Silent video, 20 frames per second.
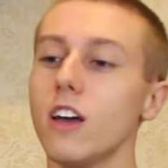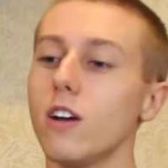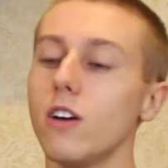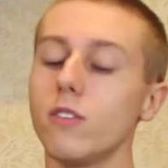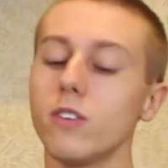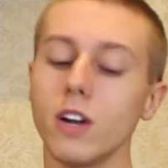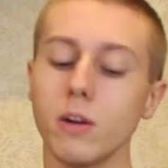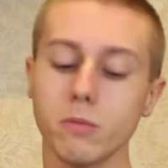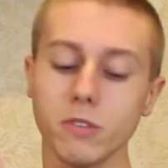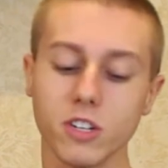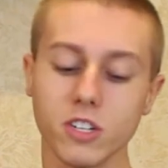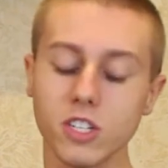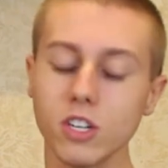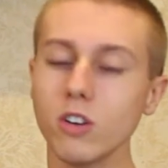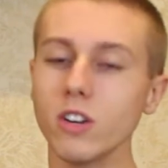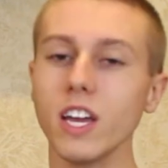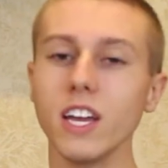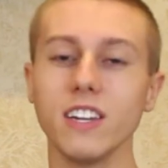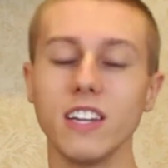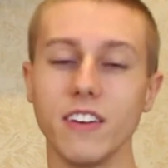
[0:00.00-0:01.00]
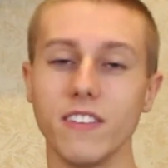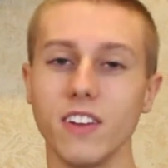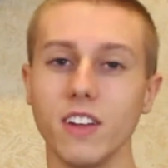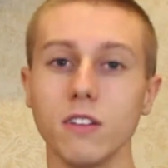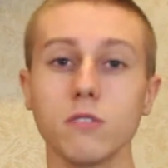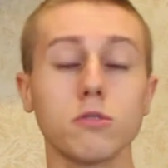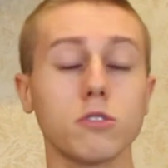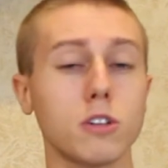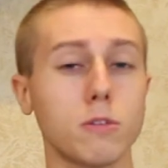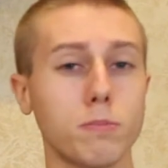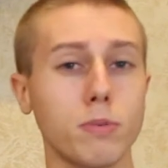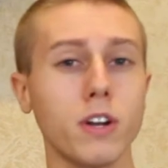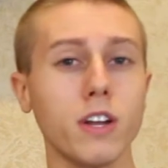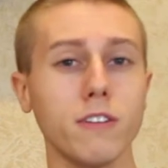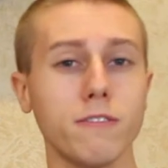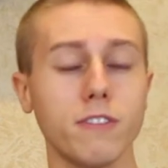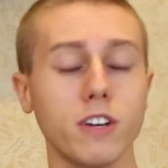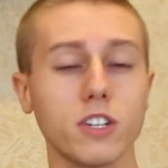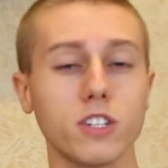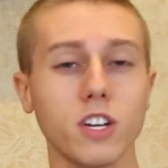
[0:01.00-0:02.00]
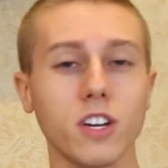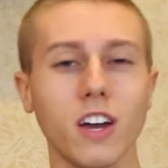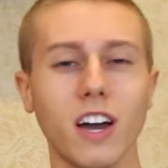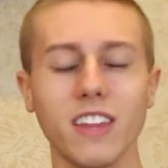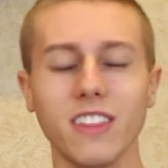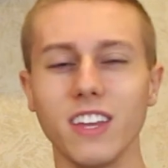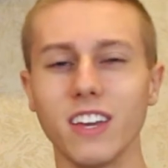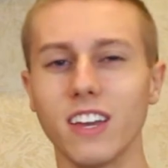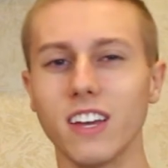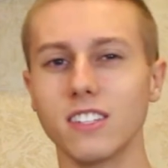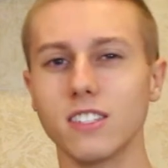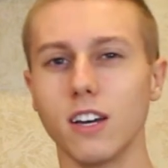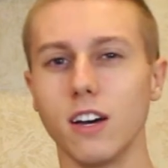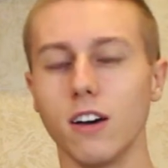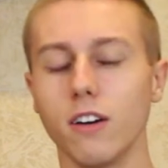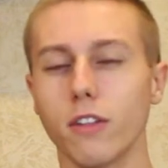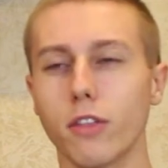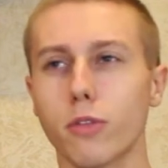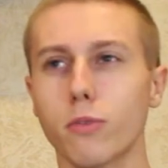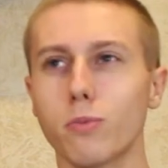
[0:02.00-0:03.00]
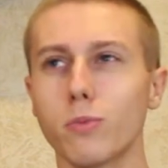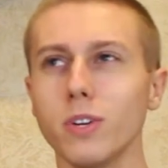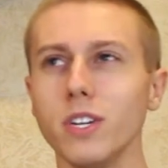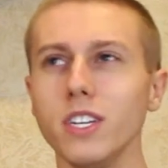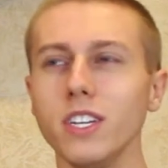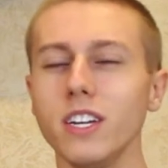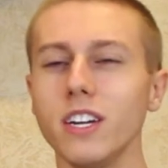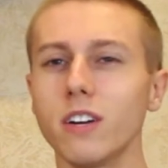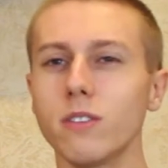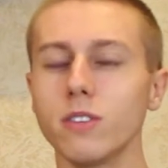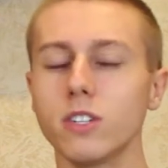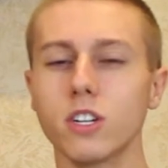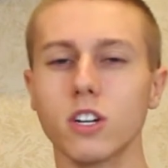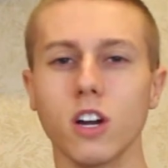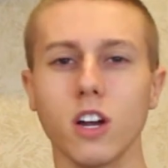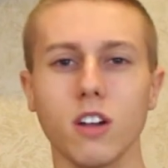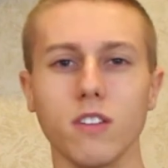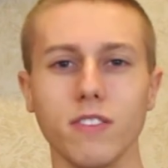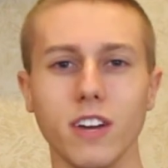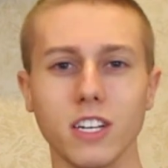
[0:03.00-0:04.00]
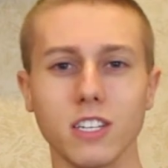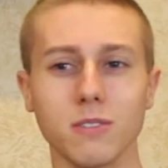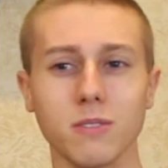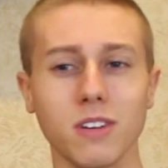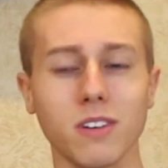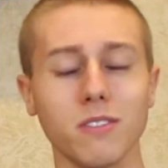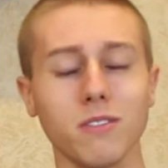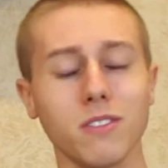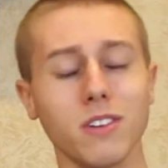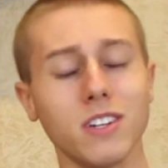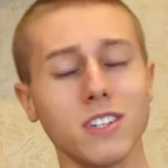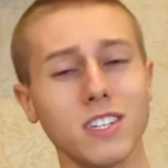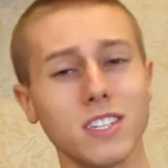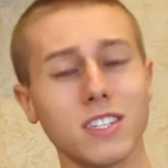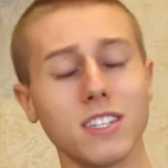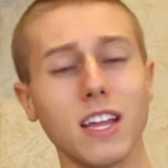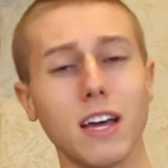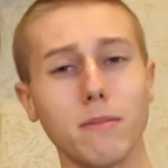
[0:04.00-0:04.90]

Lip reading: Remember, you're still getting dividends, which are pretty efficient. I think it's a 3-year return on investment, which isn't